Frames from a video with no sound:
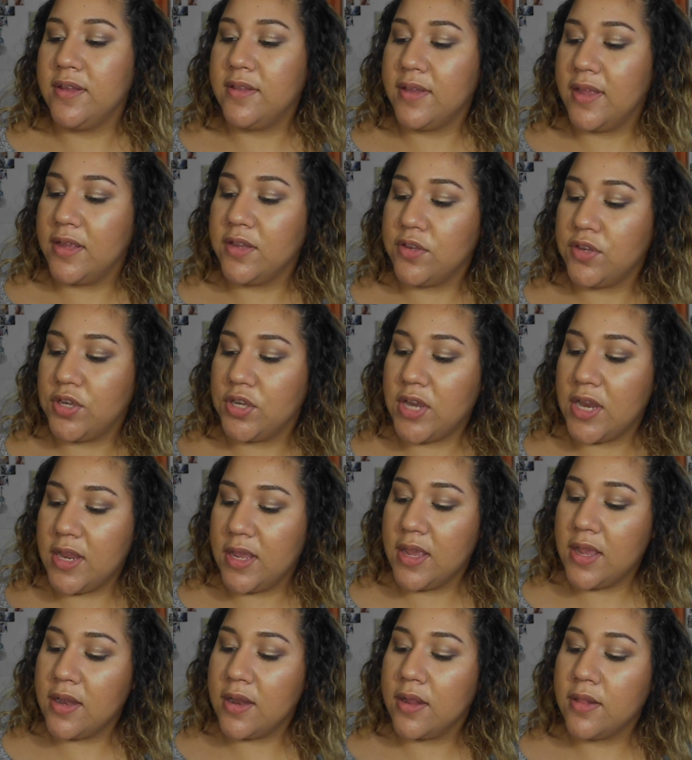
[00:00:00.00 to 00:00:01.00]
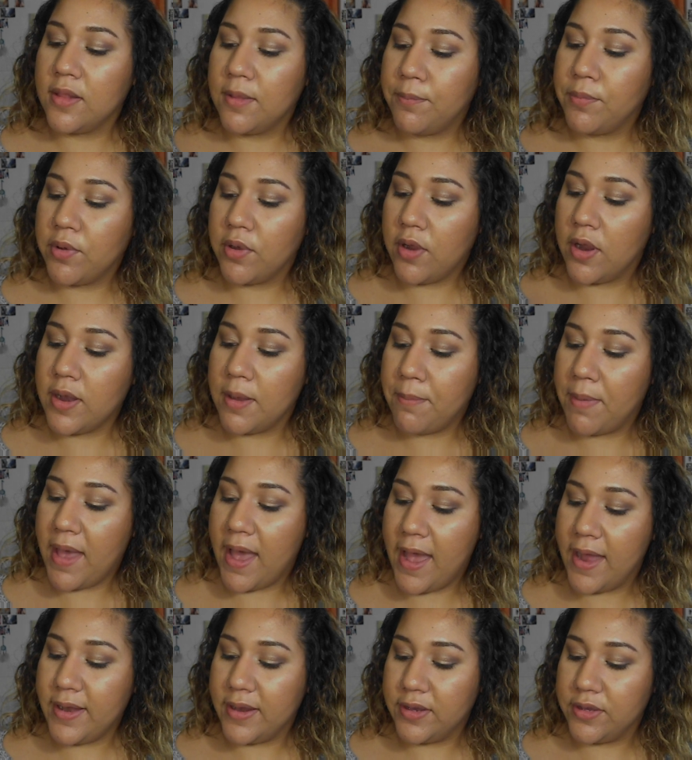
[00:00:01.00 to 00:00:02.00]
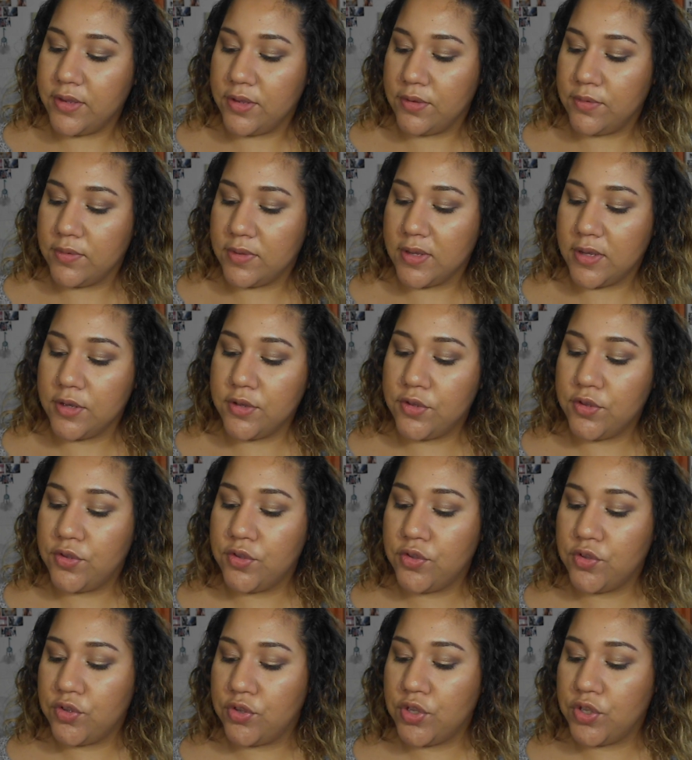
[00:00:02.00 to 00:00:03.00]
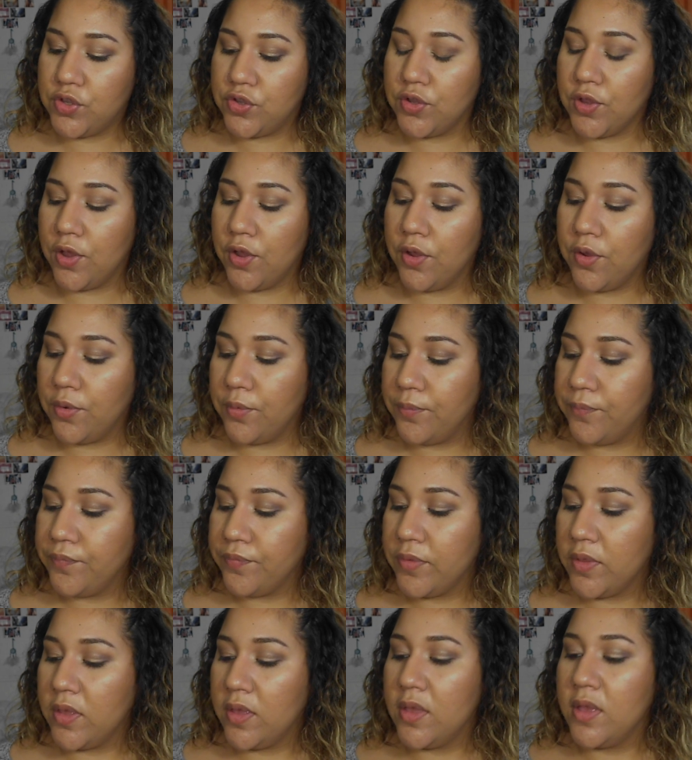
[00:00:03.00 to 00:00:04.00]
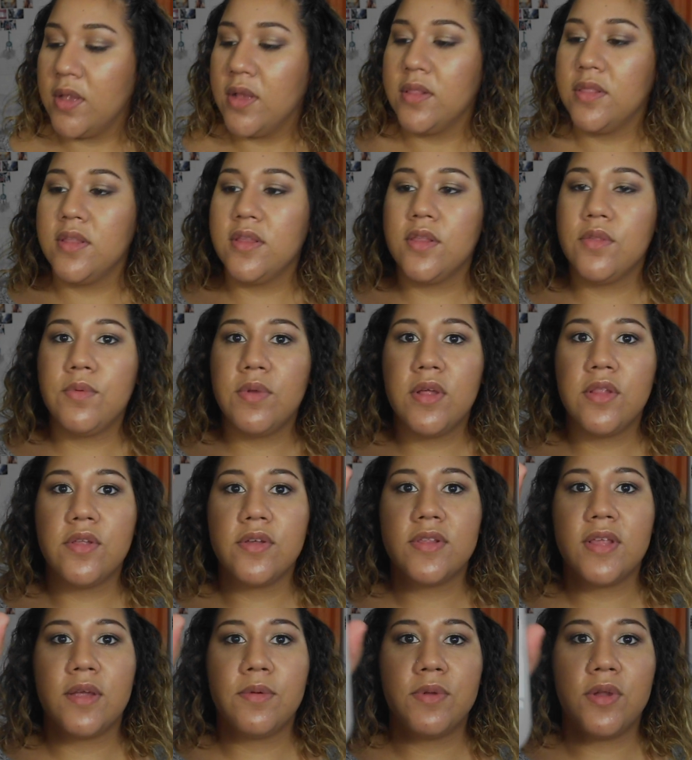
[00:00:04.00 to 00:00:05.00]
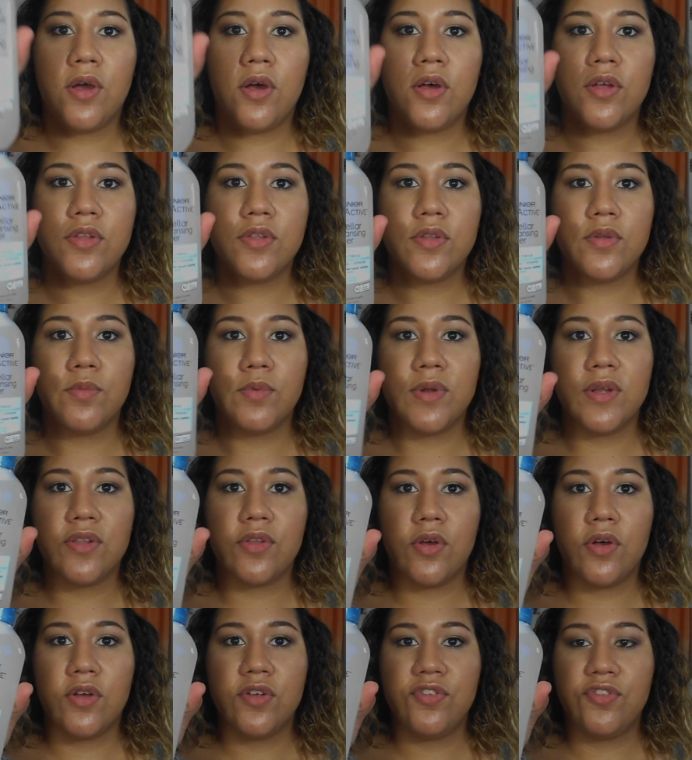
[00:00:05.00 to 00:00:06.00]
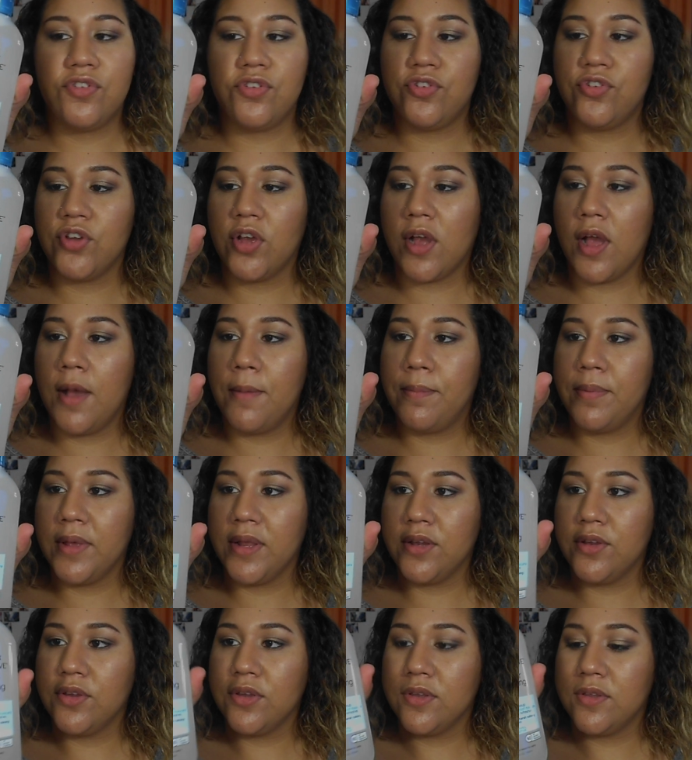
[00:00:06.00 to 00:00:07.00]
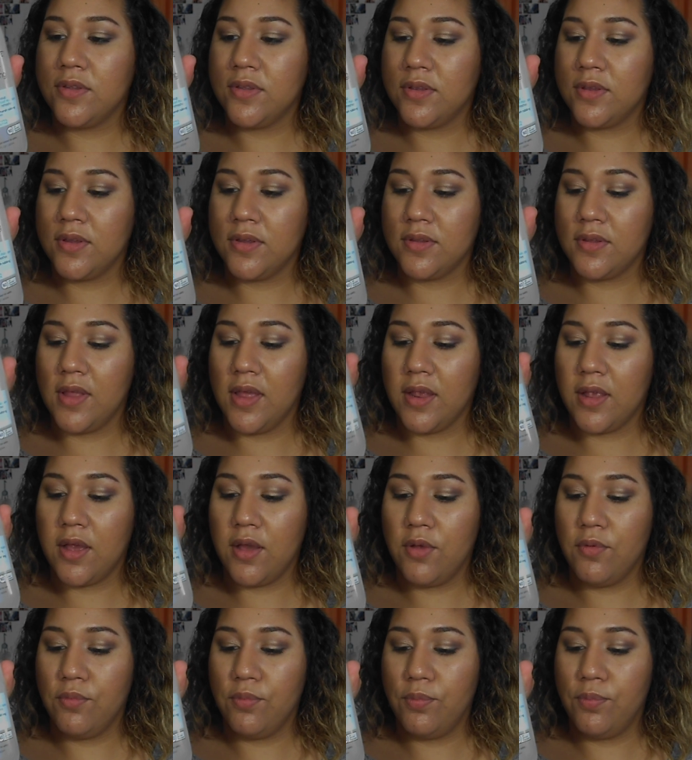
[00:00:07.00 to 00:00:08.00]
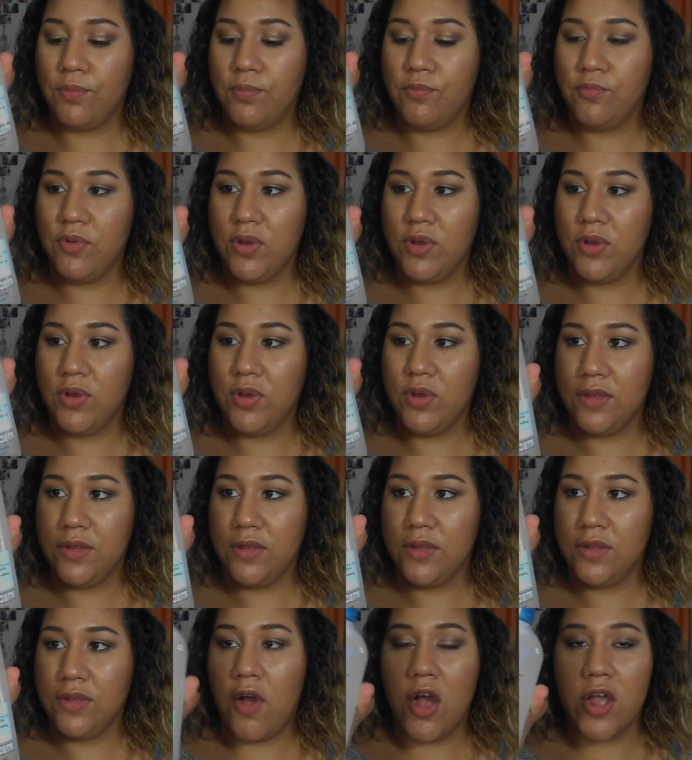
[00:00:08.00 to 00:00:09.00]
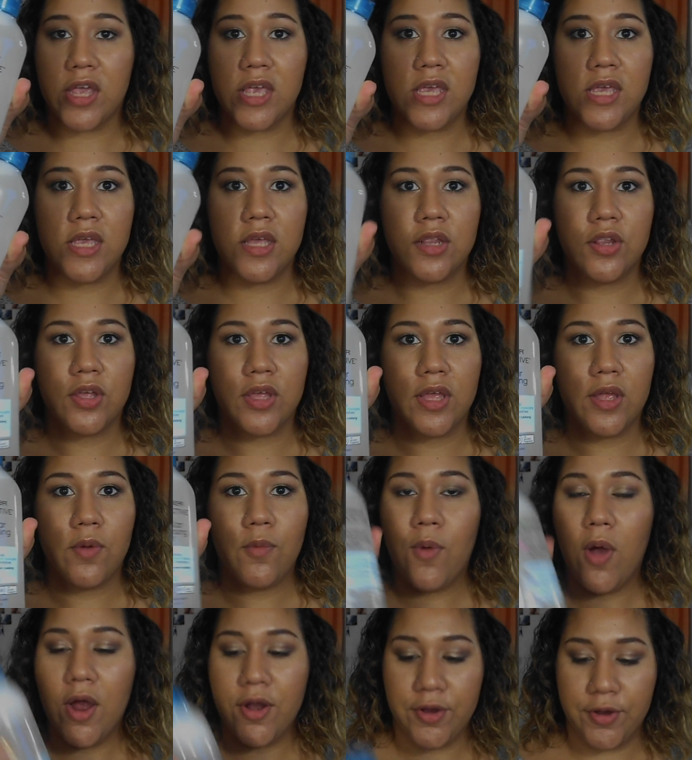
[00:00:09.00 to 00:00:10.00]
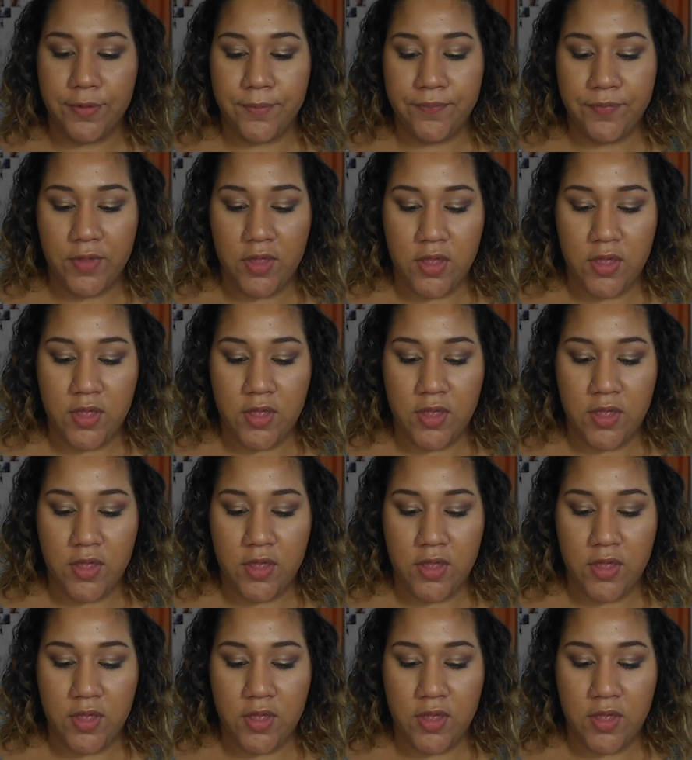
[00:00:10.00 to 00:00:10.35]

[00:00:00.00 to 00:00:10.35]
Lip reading: it says shake it and then put it on a pad and use it. So this is what it looks like when it's all shook up. It just is like a really foggy looking water.